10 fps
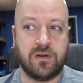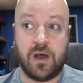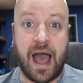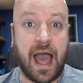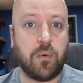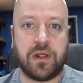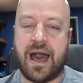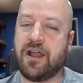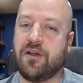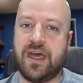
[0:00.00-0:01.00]
I want to
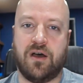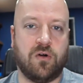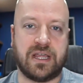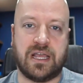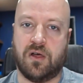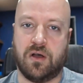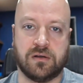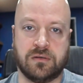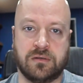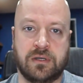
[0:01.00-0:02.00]
hire that all day long.
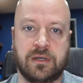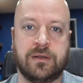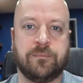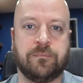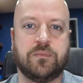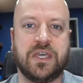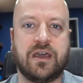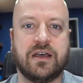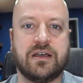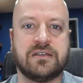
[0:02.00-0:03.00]

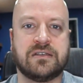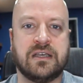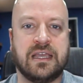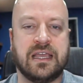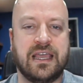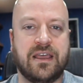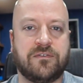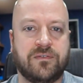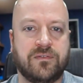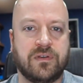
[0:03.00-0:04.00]
Because
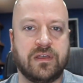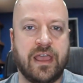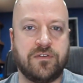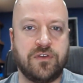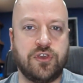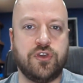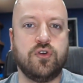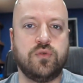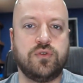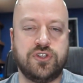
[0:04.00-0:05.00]
if
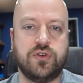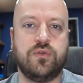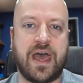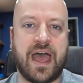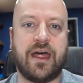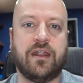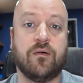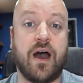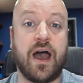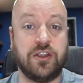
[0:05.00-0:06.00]
you do that
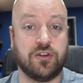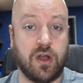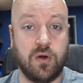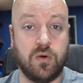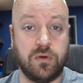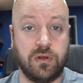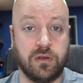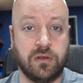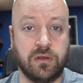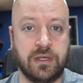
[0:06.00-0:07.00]
on your own,
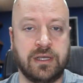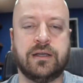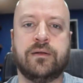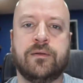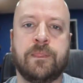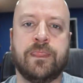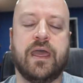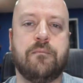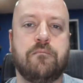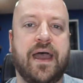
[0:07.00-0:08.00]

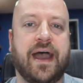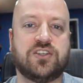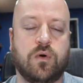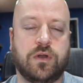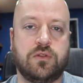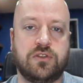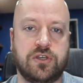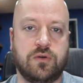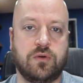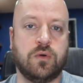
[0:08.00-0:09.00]
imagine what you
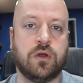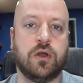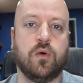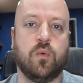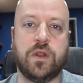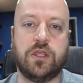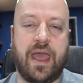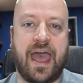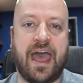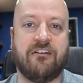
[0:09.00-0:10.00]
do when you
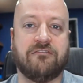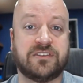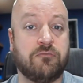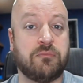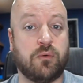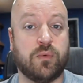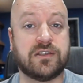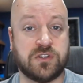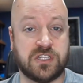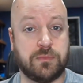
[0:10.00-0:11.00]
have some of my
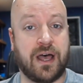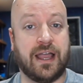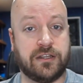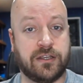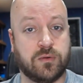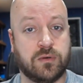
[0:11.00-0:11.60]
resources behind you.